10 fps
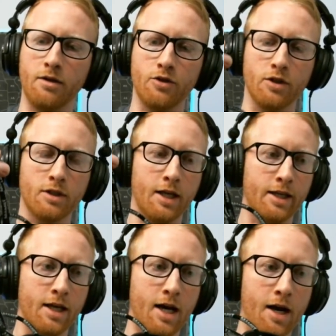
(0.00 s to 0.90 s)
just
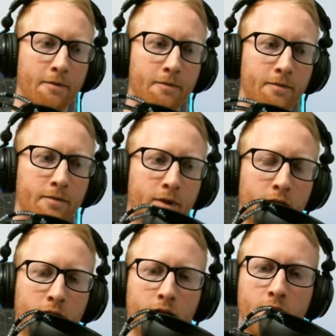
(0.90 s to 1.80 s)
like that,
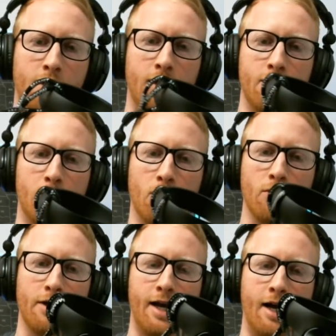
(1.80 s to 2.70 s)
and you
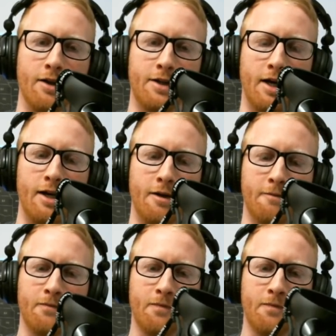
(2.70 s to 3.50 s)
pull it down tight.